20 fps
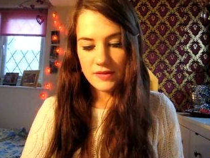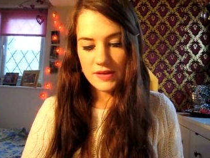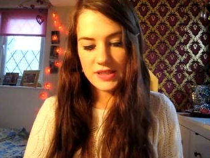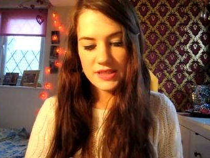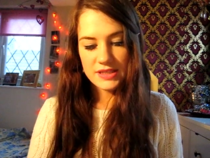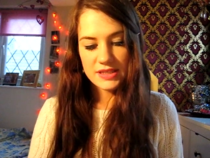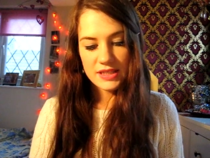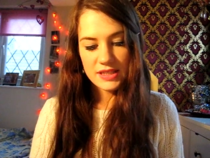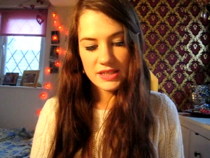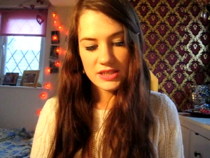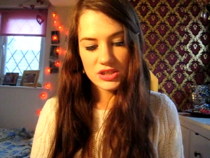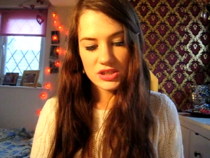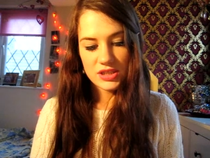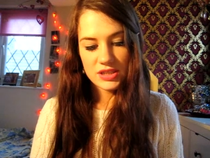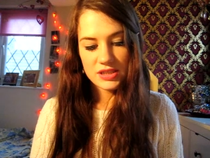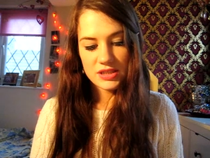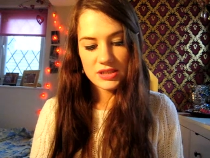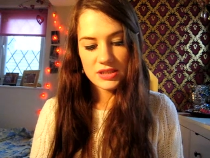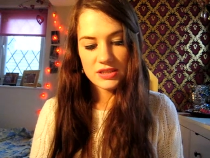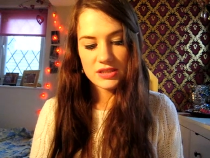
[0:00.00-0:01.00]
This is
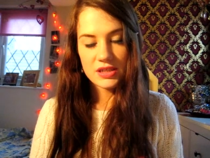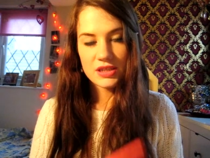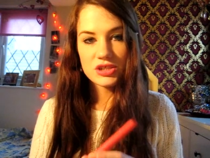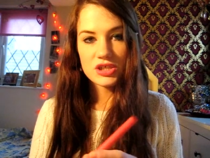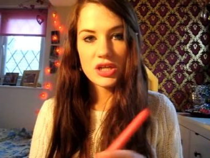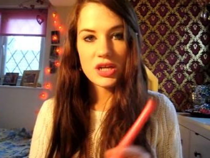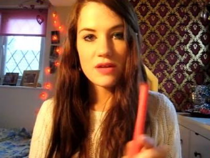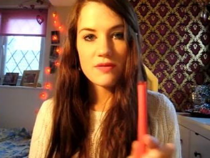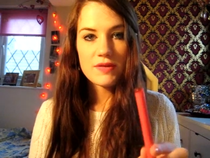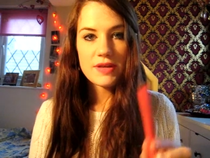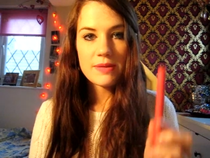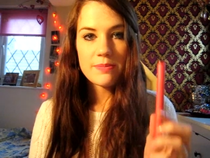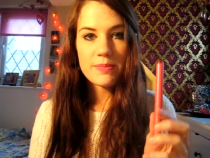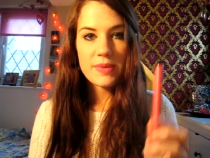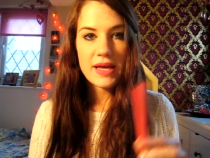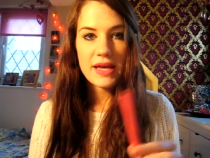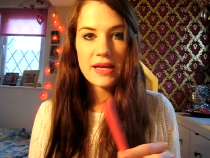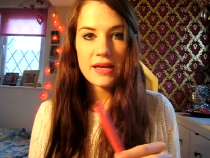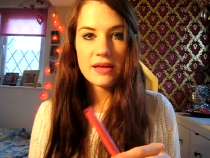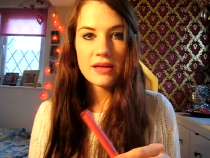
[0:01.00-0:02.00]
just such a lovely
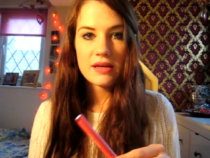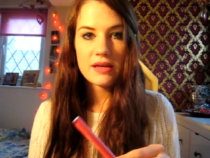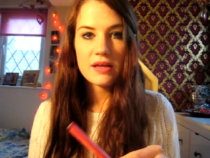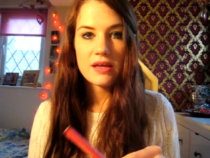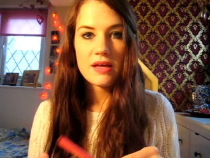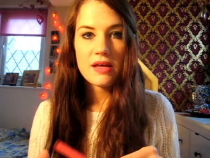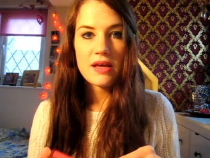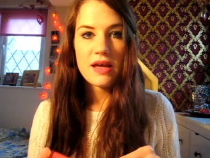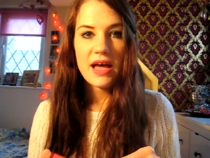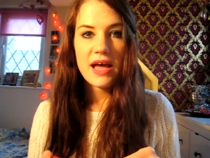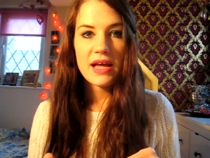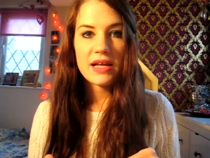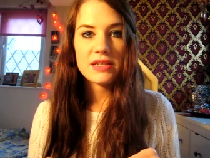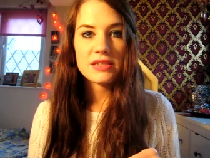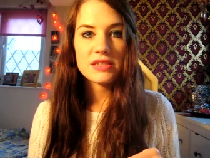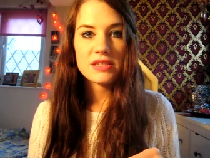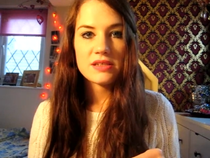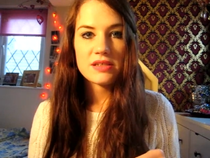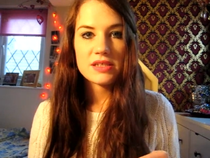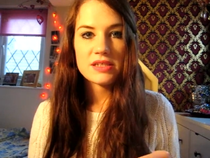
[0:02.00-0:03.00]
pink
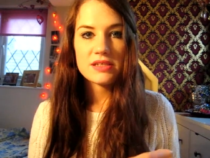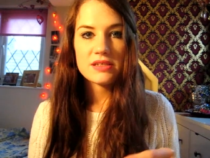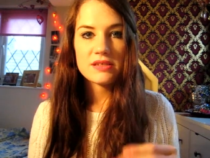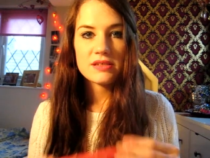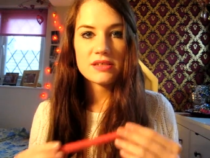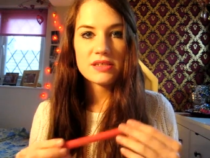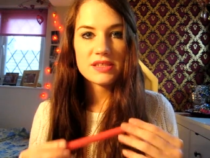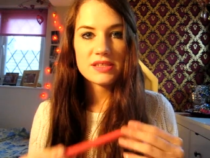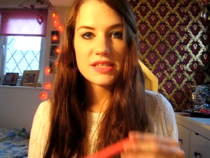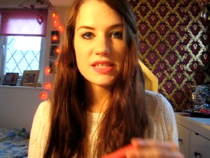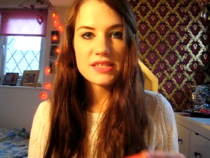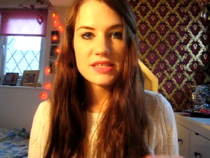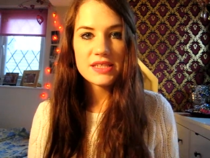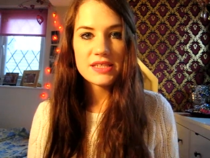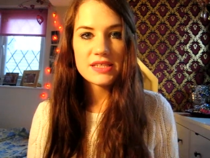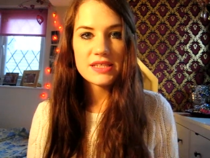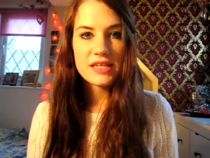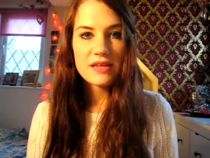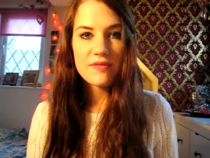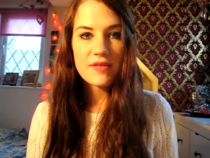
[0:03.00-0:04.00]
and the
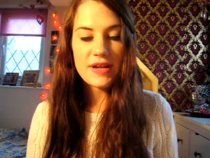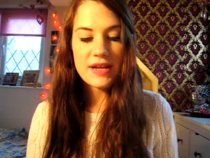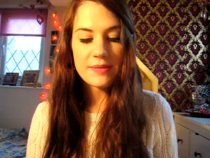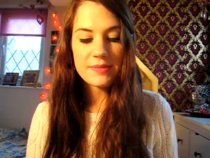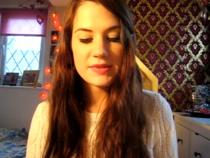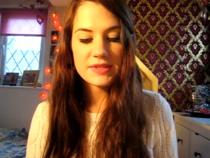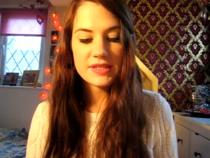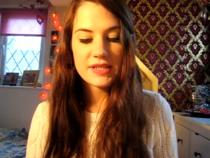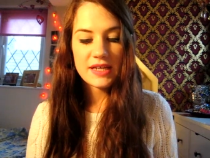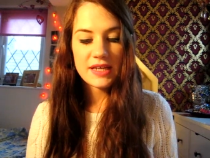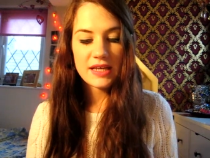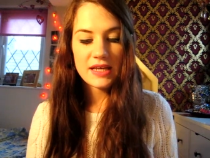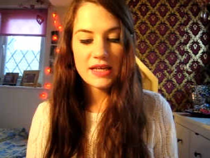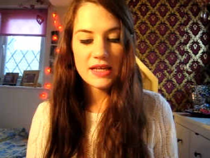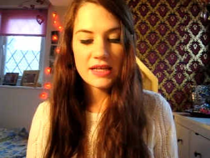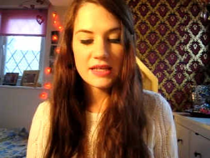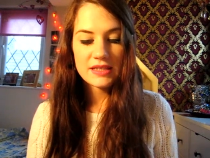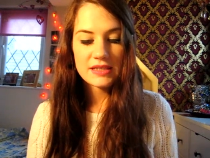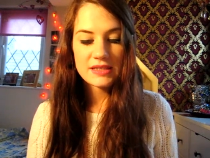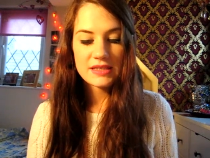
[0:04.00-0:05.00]
consistency of the lipstick
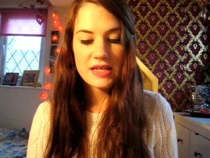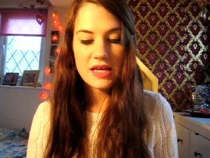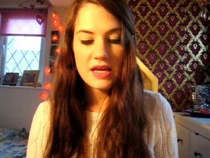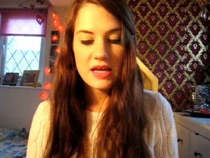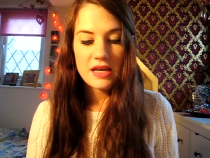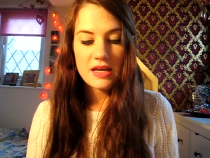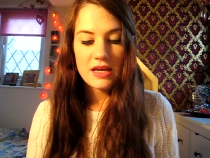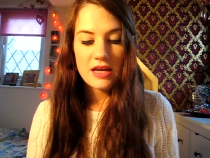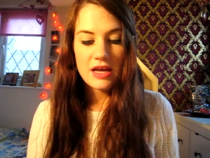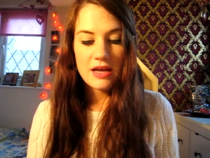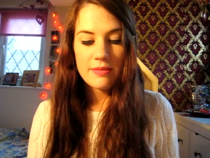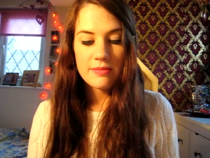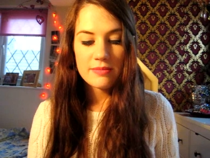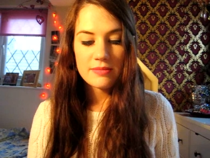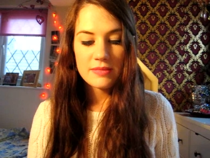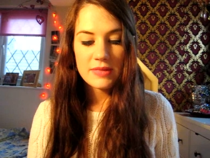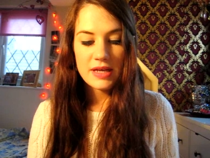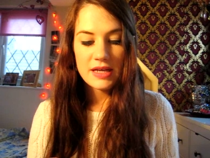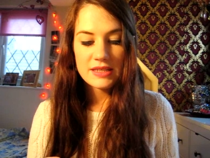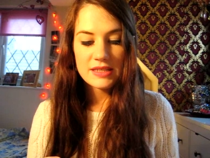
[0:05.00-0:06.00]
is,
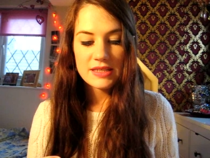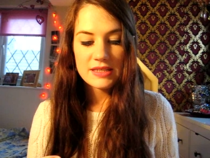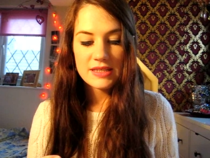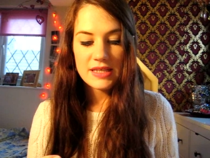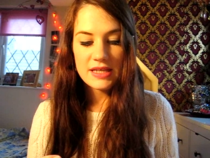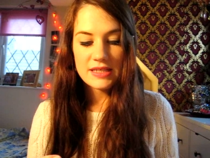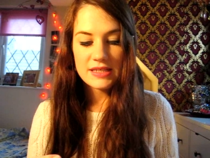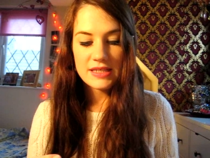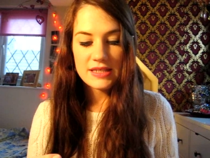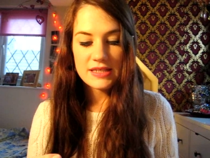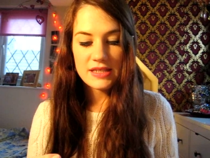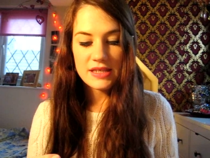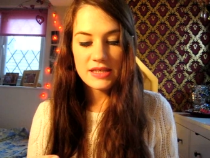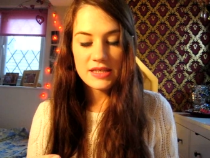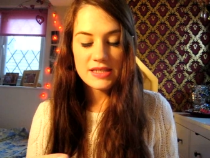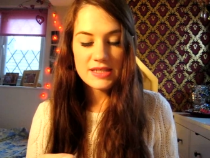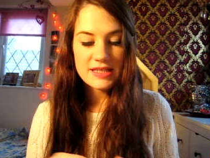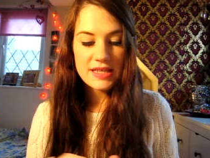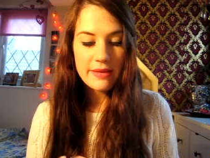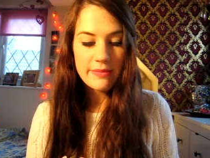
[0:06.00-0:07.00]
um, as it says, it's
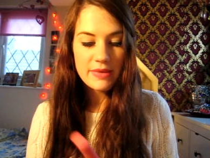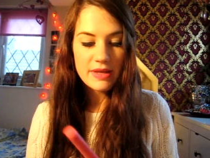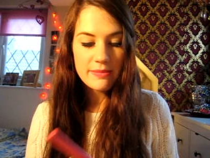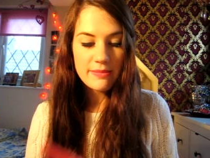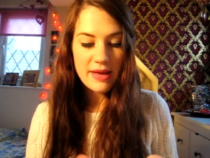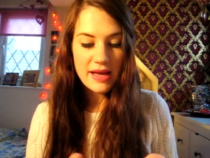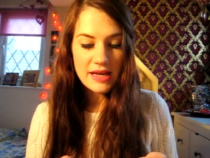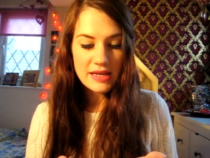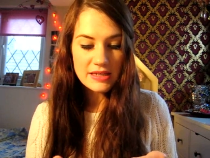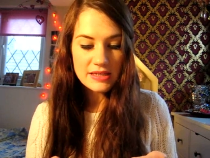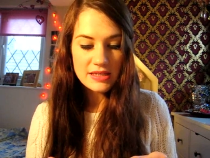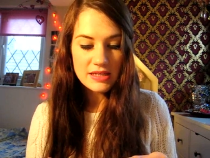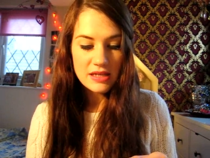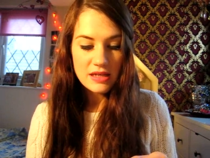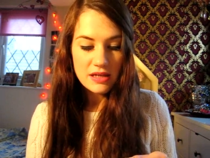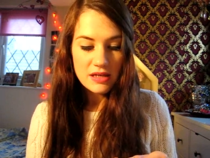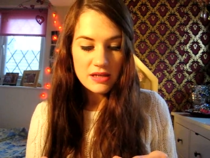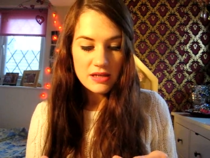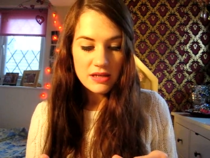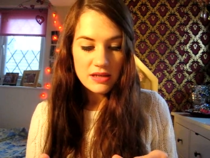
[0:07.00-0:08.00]
like a semi-matte
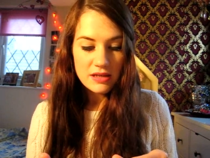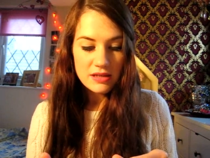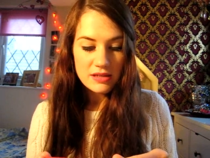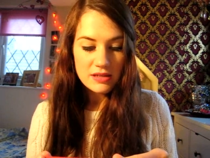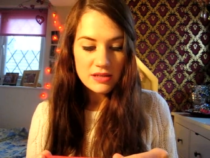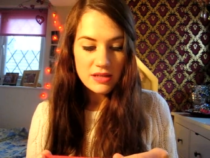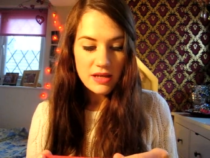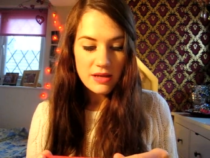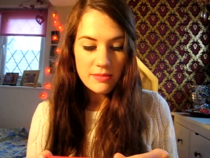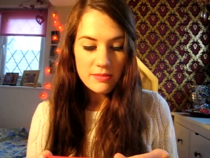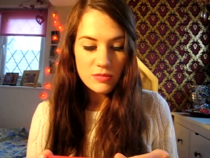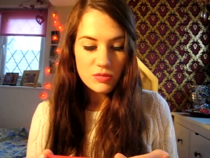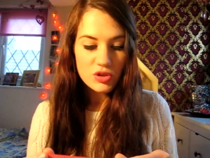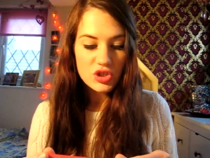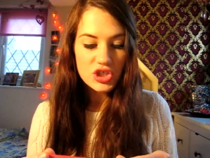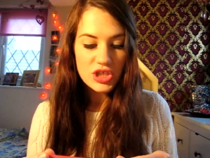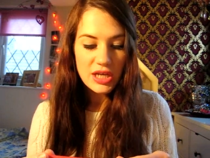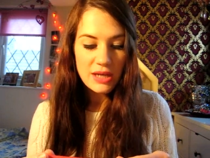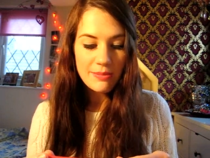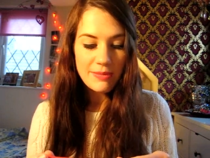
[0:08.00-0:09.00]
um, or
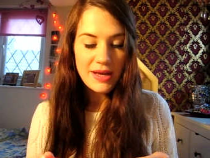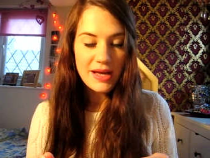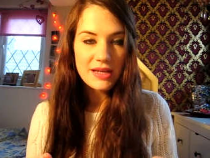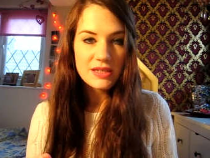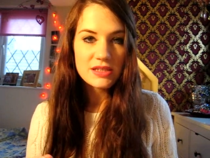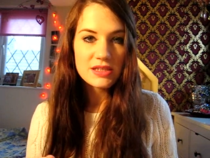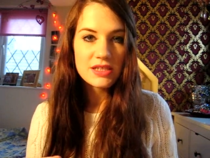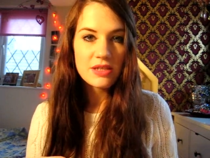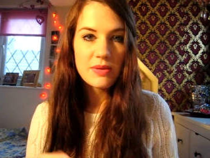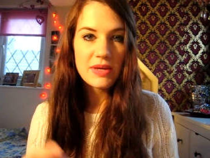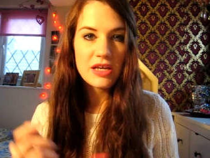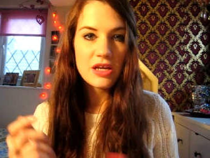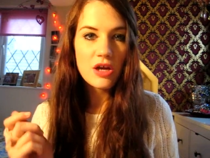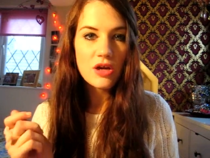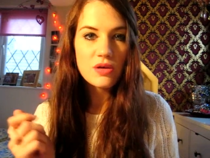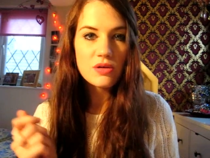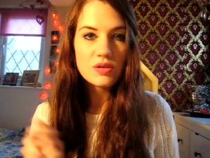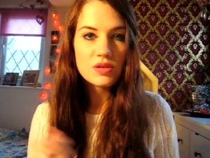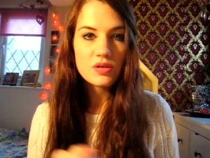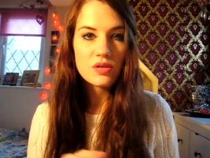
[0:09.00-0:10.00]
sheer matte. So it
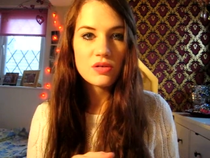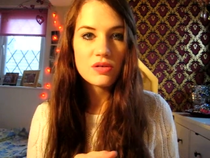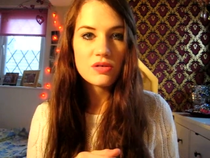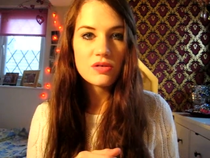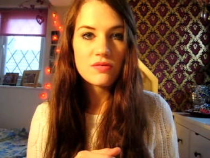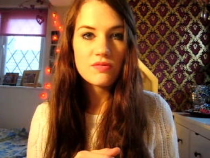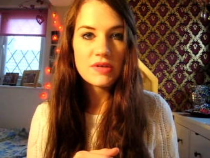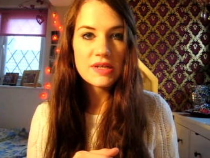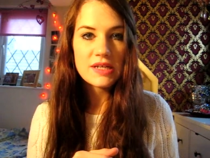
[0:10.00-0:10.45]
goes on